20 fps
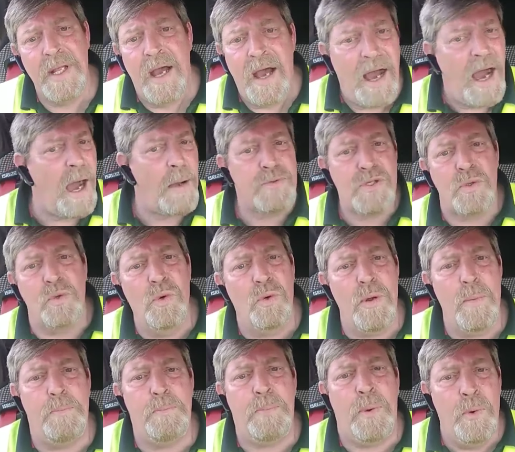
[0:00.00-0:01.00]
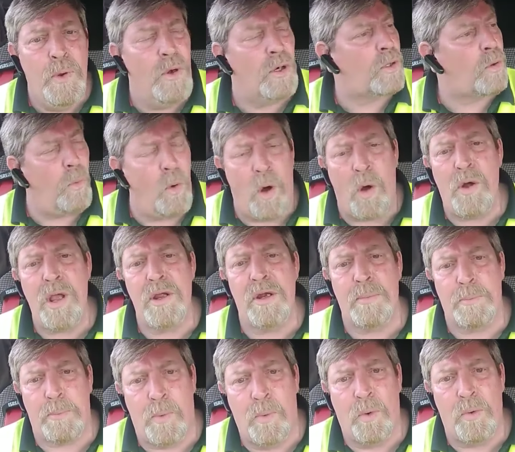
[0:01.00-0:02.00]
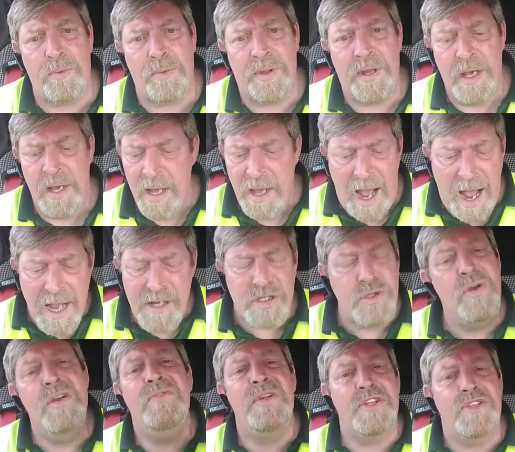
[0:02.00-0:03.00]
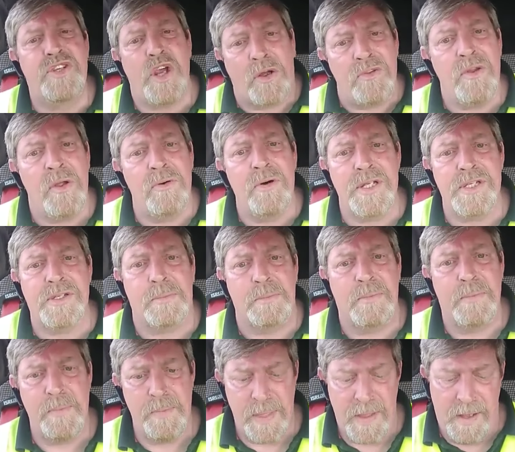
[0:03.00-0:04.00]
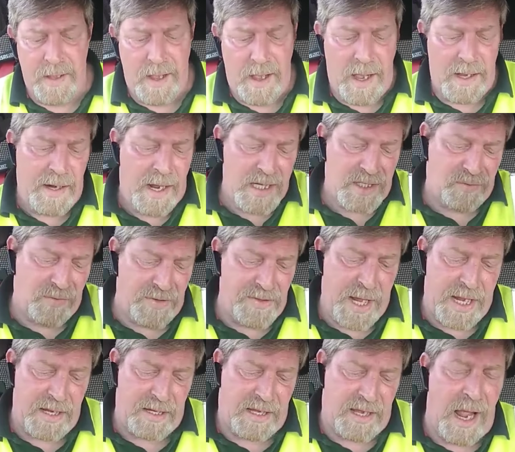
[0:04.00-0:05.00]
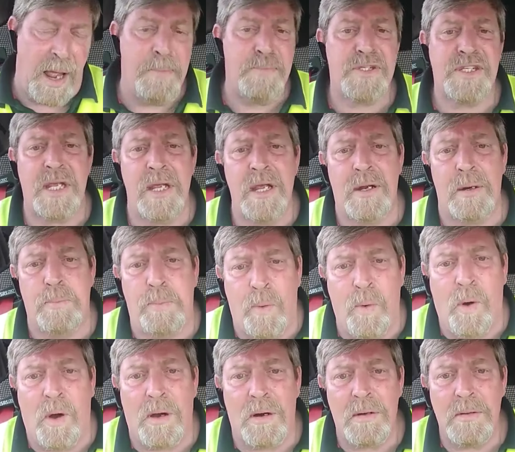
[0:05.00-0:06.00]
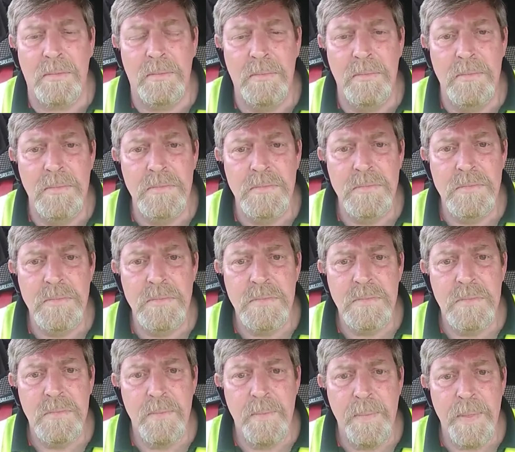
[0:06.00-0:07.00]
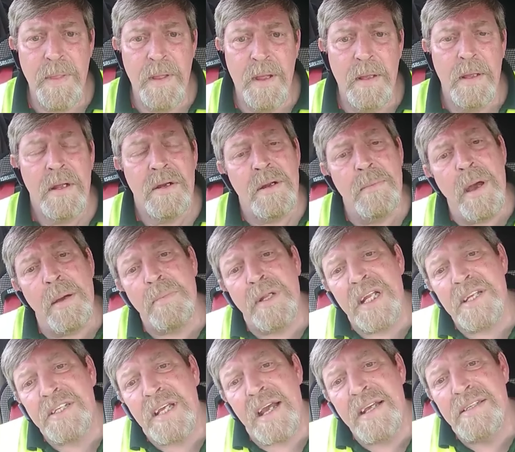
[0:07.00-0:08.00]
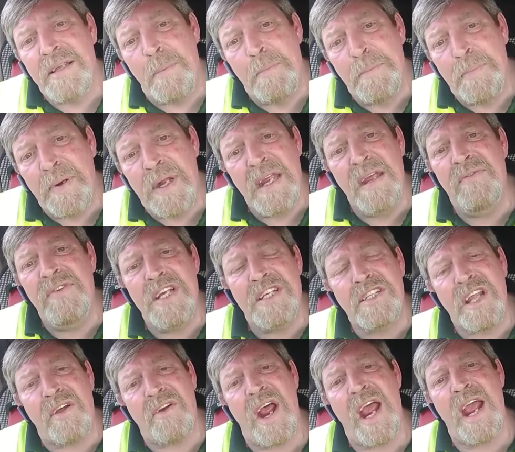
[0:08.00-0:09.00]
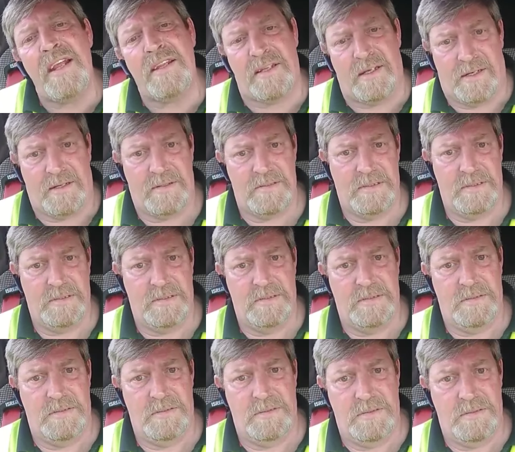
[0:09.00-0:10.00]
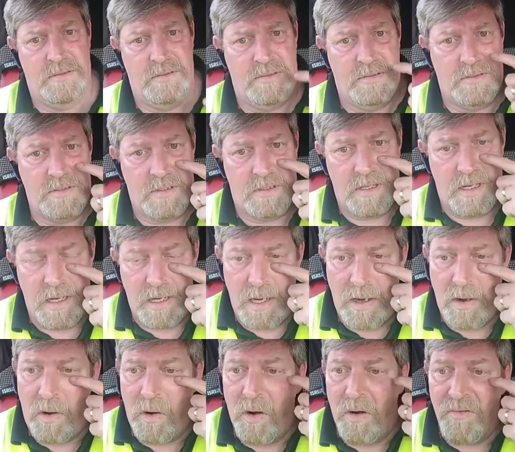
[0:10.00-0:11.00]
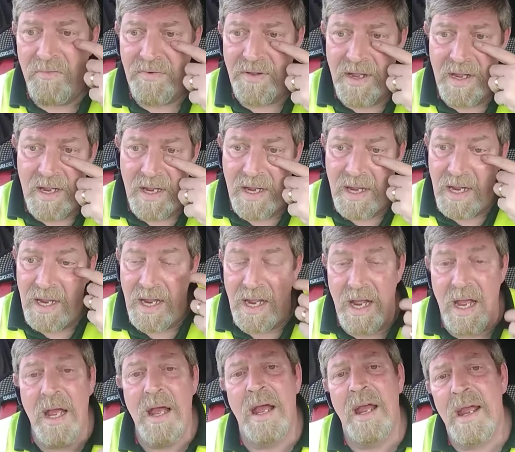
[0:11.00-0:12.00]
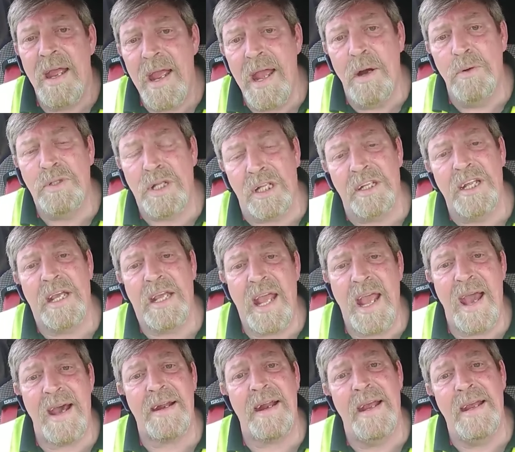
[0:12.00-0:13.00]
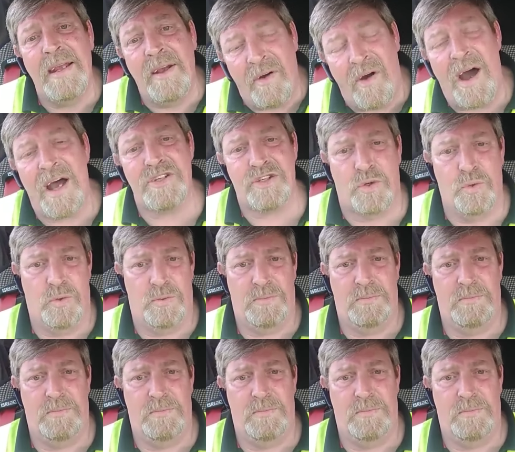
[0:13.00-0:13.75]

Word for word: Absolutely poor quality reporting. That's not even journalism. And as for Nick Kempe's uh, report, remember this guy's a previous director uh, of a uh, elderly care in Glasgow.